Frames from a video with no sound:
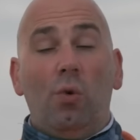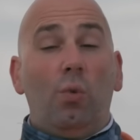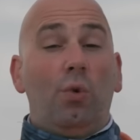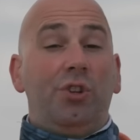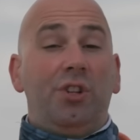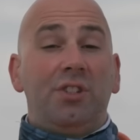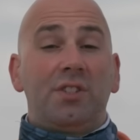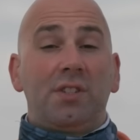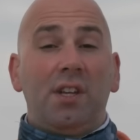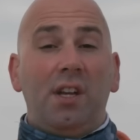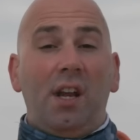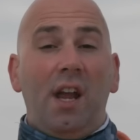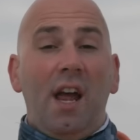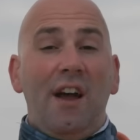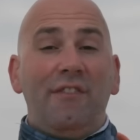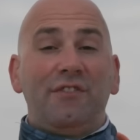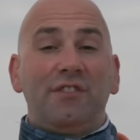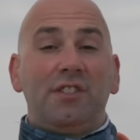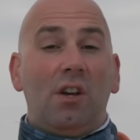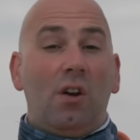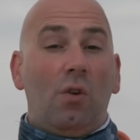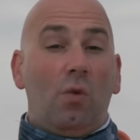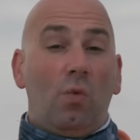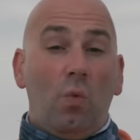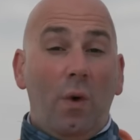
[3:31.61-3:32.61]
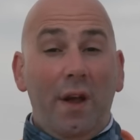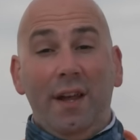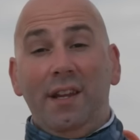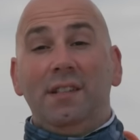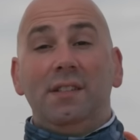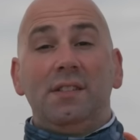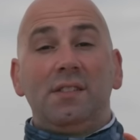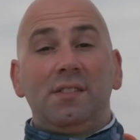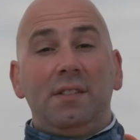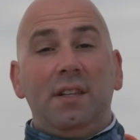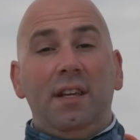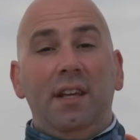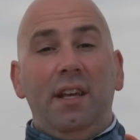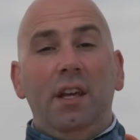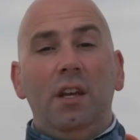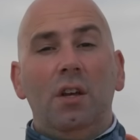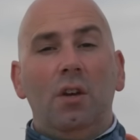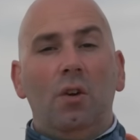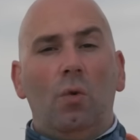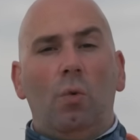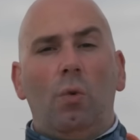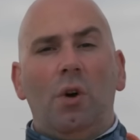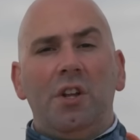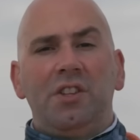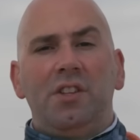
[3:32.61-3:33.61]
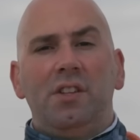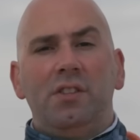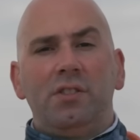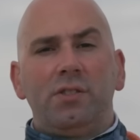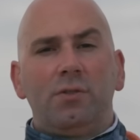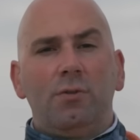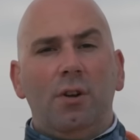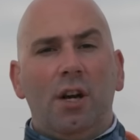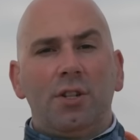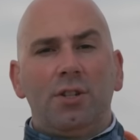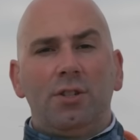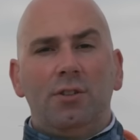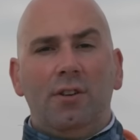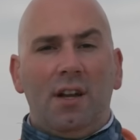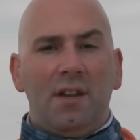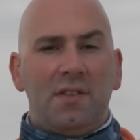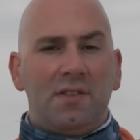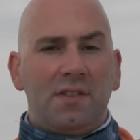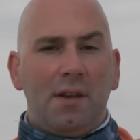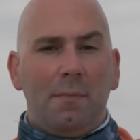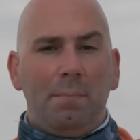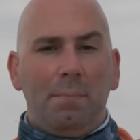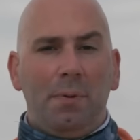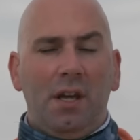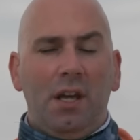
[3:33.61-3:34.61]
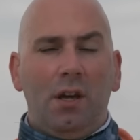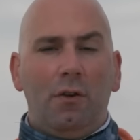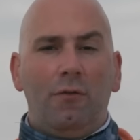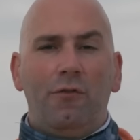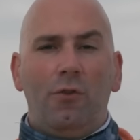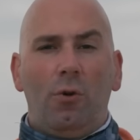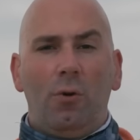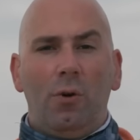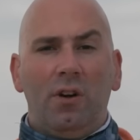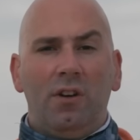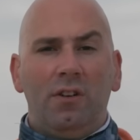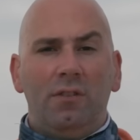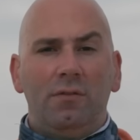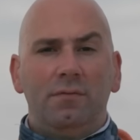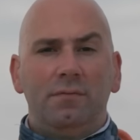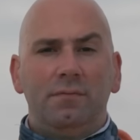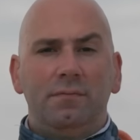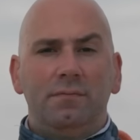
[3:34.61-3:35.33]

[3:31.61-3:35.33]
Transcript: We're just gonna have to wait and see what this structure ends up being for.